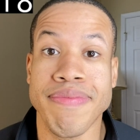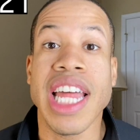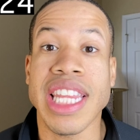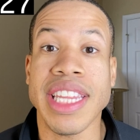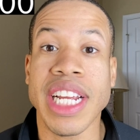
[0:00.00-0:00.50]

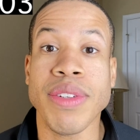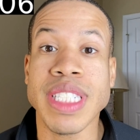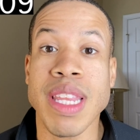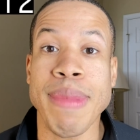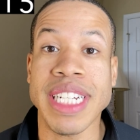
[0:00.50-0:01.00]
Then they go
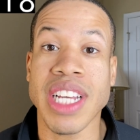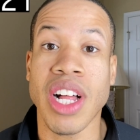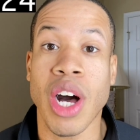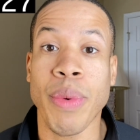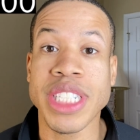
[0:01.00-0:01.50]
into the men tell
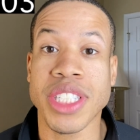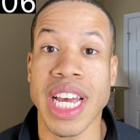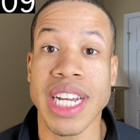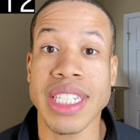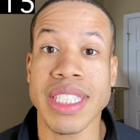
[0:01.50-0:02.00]
all, which
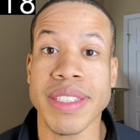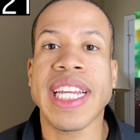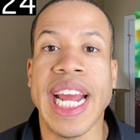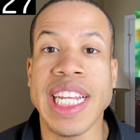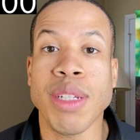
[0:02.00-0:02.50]
sucks.
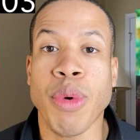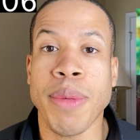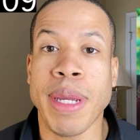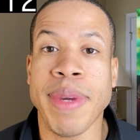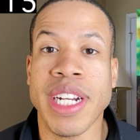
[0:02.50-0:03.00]
Kenny, the boy
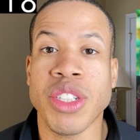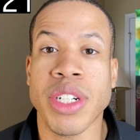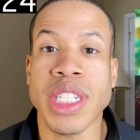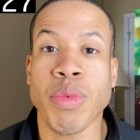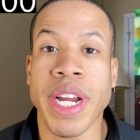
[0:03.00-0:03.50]
band
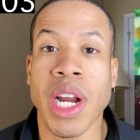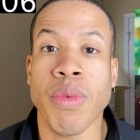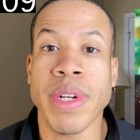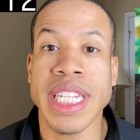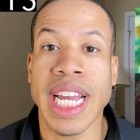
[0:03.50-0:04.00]
manager, is wearing a
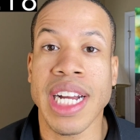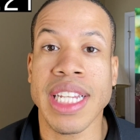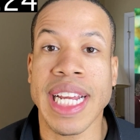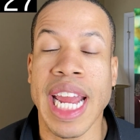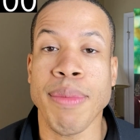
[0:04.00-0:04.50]
really
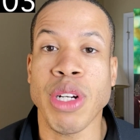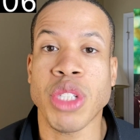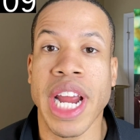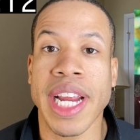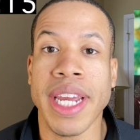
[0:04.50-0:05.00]
ugly camo
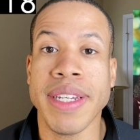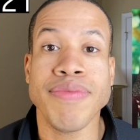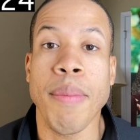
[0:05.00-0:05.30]
jacket.